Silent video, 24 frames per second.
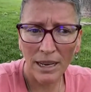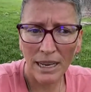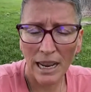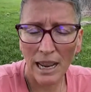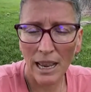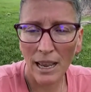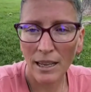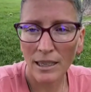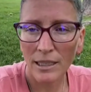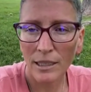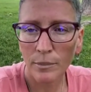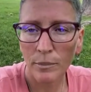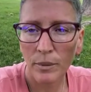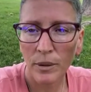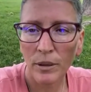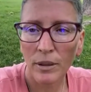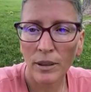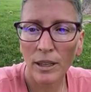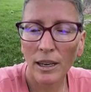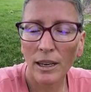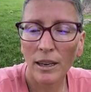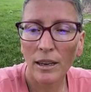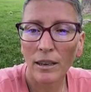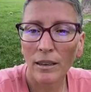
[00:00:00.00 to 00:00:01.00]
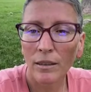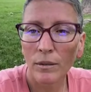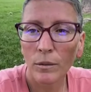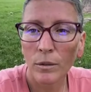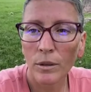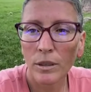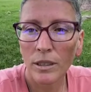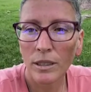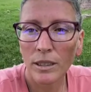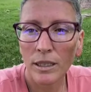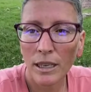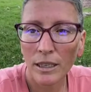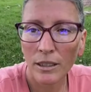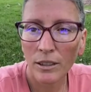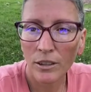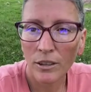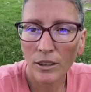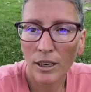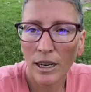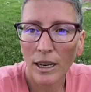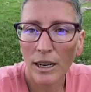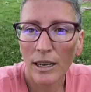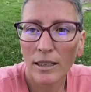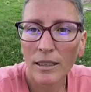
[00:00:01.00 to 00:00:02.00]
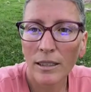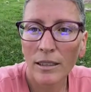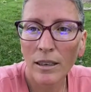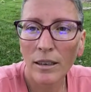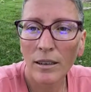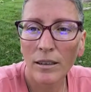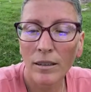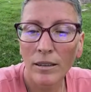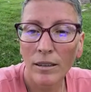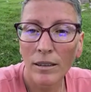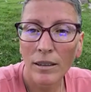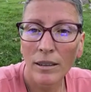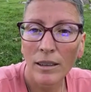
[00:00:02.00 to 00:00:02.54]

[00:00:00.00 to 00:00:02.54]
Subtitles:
dad's birthday was yesterday, so